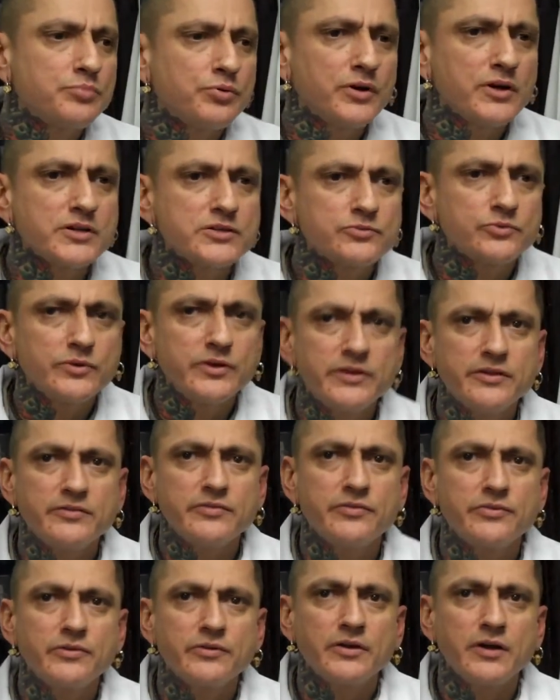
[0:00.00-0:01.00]
I was impressed
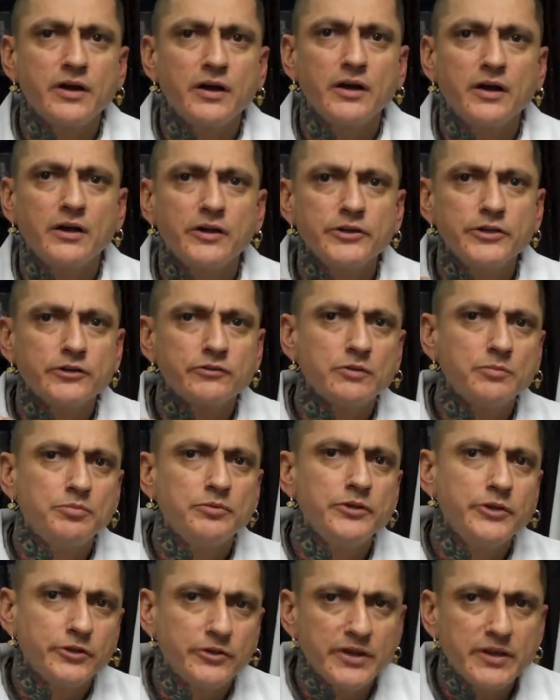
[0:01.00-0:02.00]
with
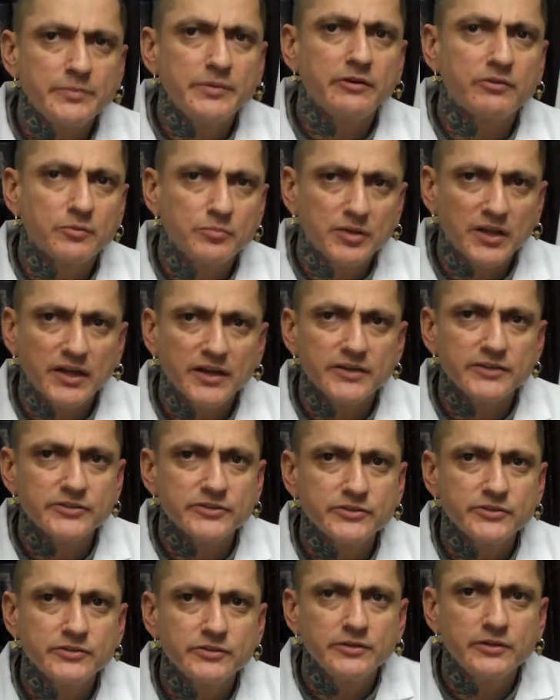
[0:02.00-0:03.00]
your email
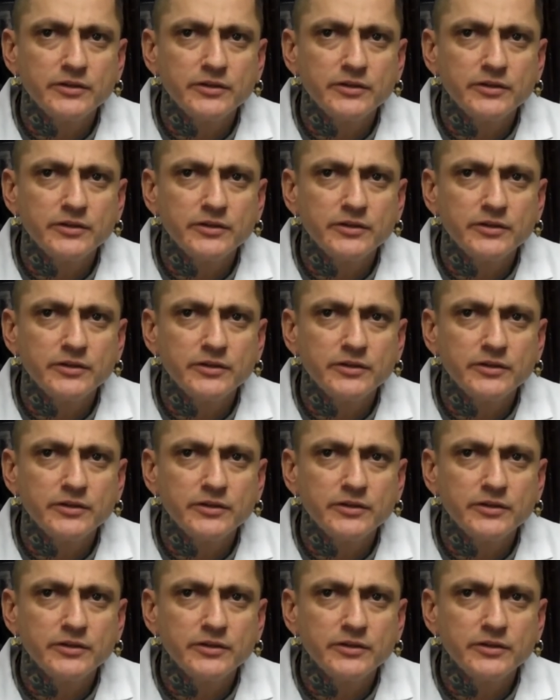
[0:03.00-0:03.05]
replies.